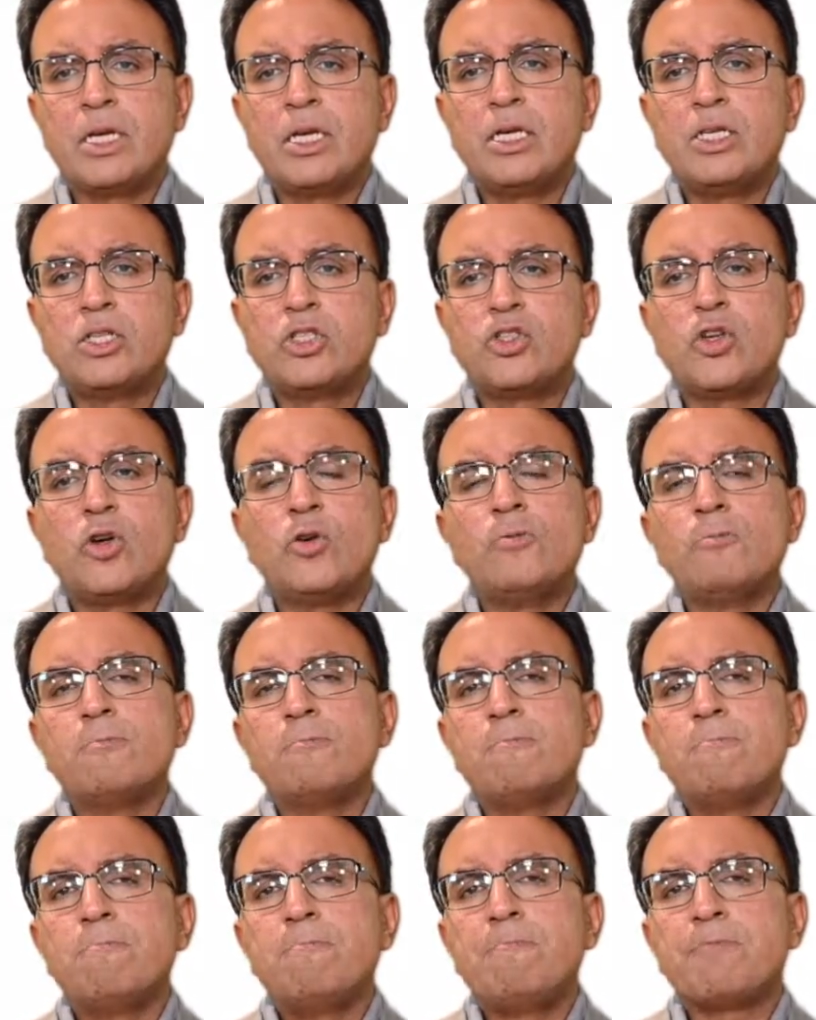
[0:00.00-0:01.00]
So
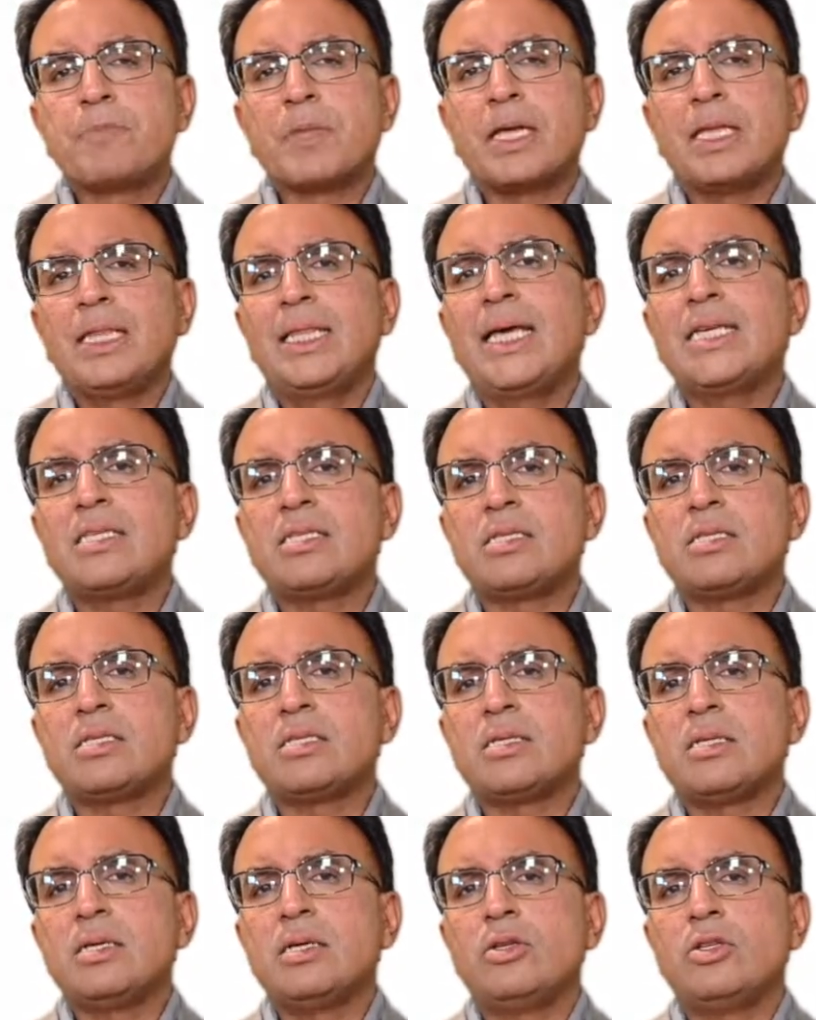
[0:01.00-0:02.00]

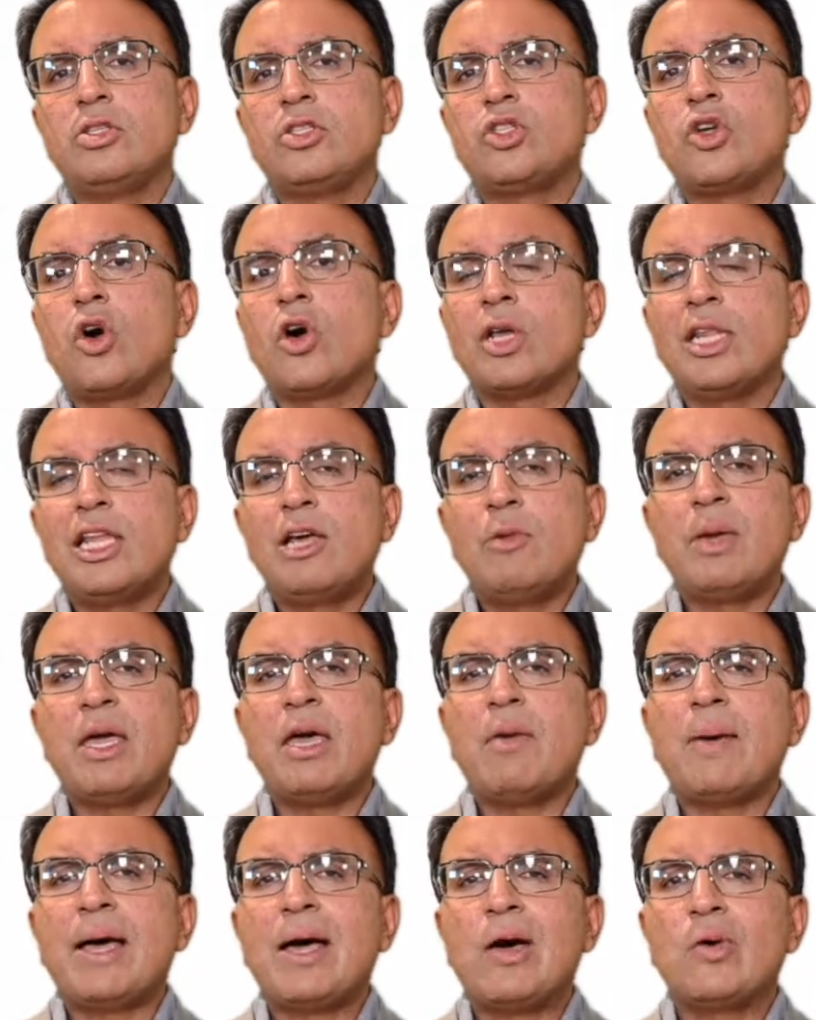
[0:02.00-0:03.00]
let's talk a little bit
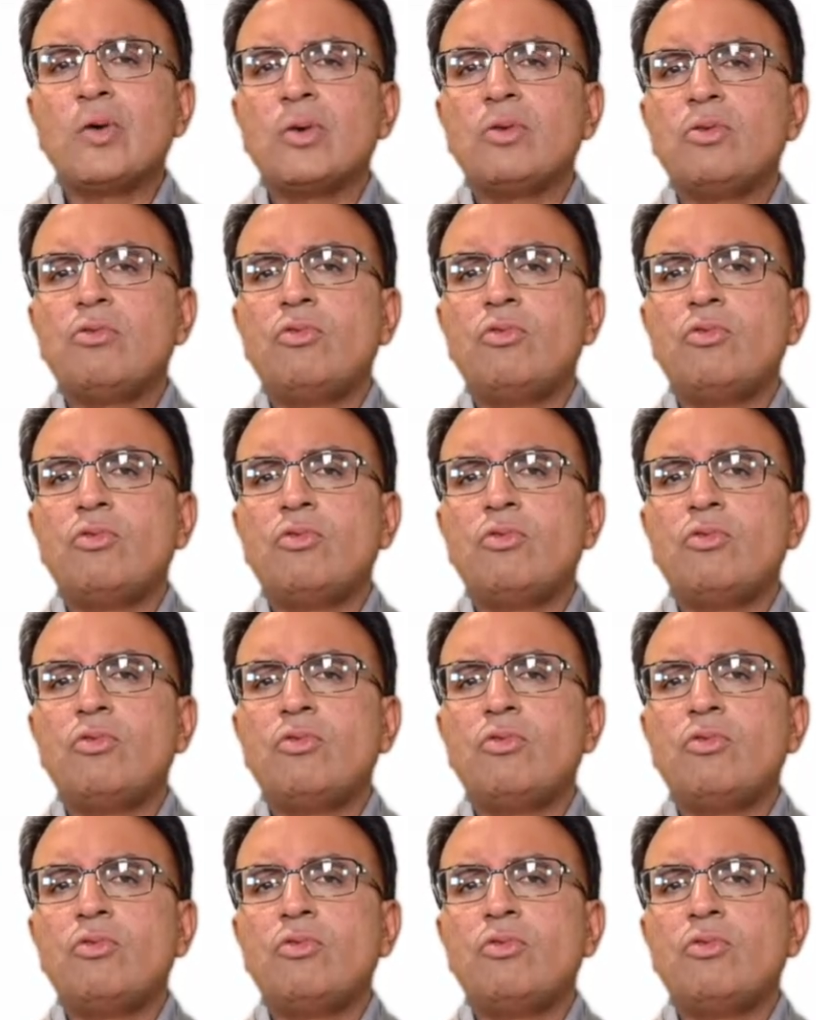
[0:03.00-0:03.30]
about